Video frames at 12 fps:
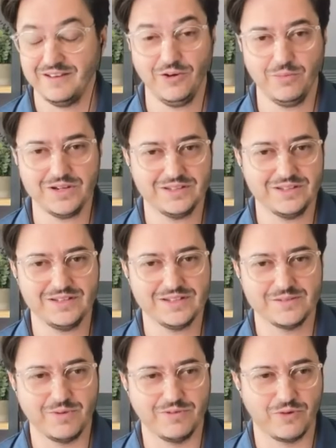nobody did
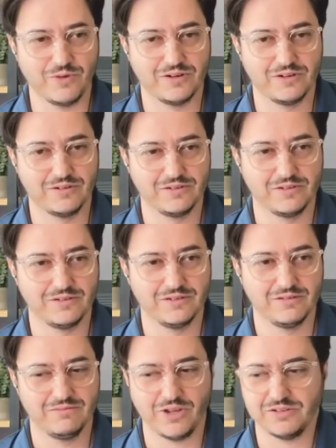this before
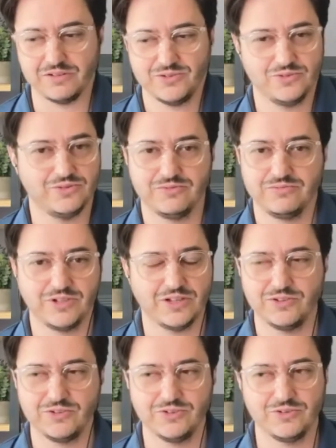not to
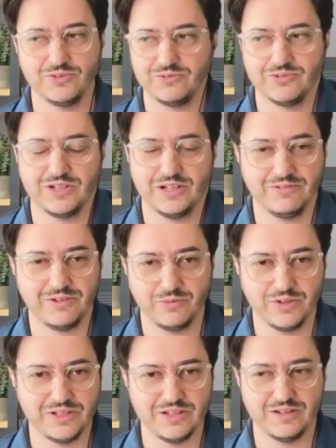not to to the level
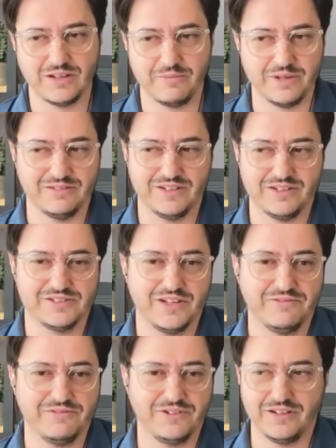we did it. I mean, there's
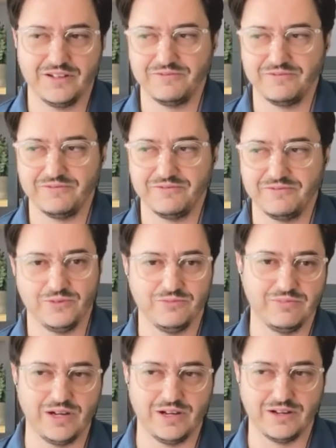definitely a
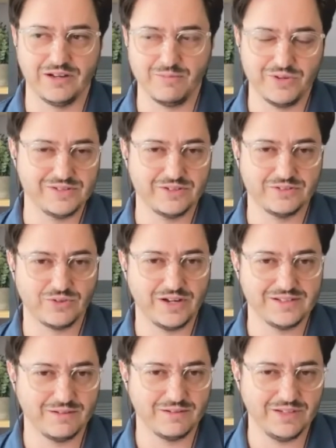few uh, companies that
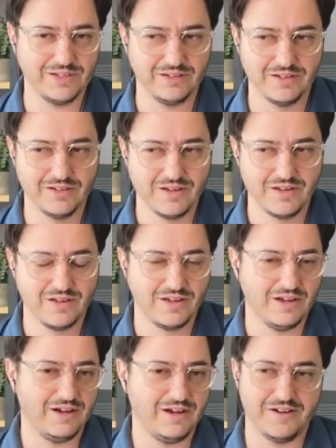tried something,
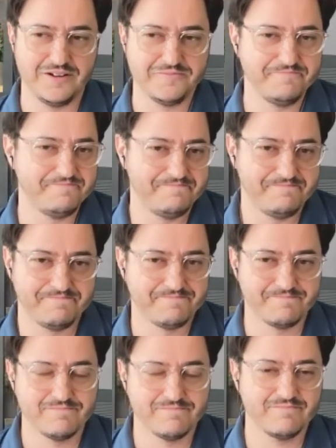um,
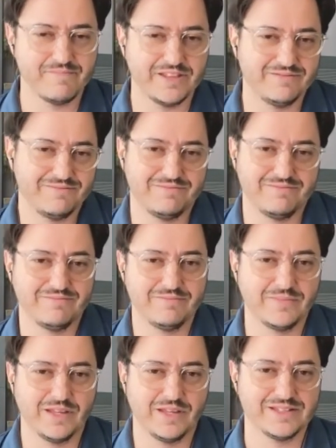that
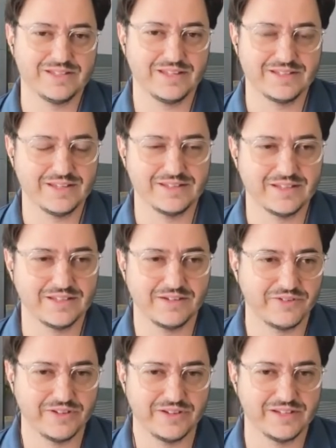it's it's it's a
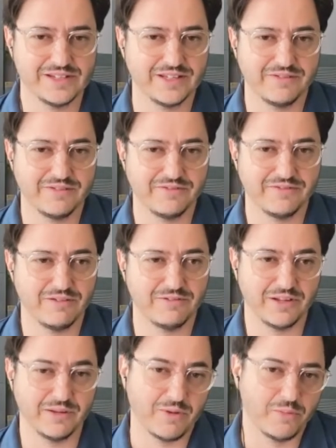different it's a different
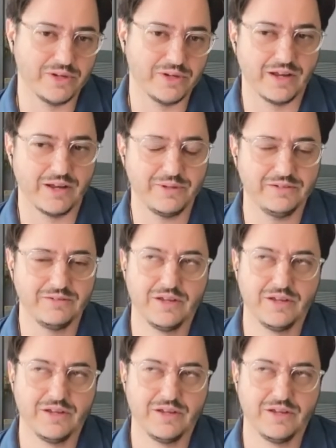level in my opinion. I mean,